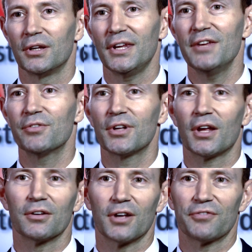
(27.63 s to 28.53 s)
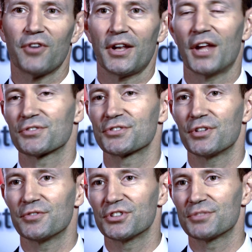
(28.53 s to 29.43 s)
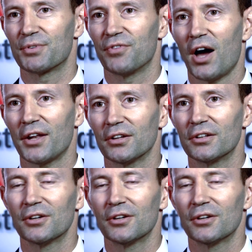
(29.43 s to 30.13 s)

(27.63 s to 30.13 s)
even a financial services provider,